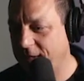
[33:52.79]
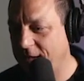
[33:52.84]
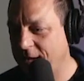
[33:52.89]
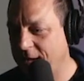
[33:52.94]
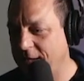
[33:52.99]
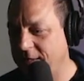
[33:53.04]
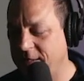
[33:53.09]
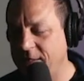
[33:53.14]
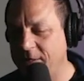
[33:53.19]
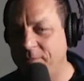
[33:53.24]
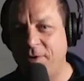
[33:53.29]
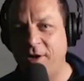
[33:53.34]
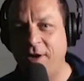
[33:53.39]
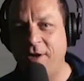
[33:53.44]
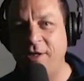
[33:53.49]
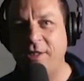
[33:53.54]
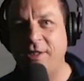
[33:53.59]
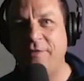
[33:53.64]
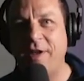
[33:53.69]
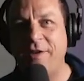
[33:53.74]
And he'd put
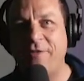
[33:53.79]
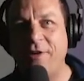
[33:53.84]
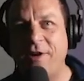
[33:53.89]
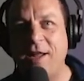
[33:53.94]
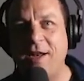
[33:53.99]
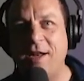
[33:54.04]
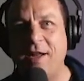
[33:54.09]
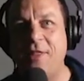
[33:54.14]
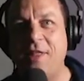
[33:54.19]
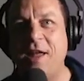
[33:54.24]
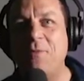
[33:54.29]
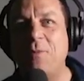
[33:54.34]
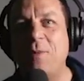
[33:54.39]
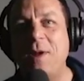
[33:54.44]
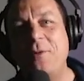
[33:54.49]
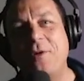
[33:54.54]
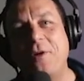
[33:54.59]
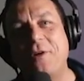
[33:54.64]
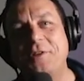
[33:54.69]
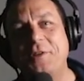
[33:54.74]
loads of effort in. And then
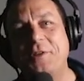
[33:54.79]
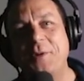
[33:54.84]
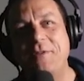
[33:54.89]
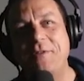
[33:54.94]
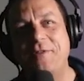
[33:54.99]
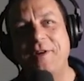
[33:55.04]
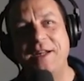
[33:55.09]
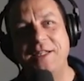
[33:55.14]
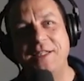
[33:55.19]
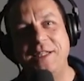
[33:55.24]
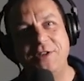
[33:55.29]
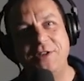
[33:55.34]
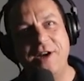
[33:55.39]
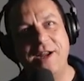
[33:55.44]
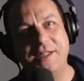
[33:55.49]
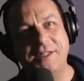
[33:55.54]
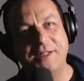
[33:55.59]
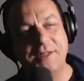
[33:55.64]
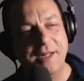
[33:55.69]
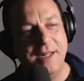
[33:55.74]
we were also in fancy
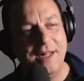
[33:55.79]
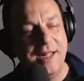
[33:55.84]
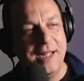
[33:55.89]
dress.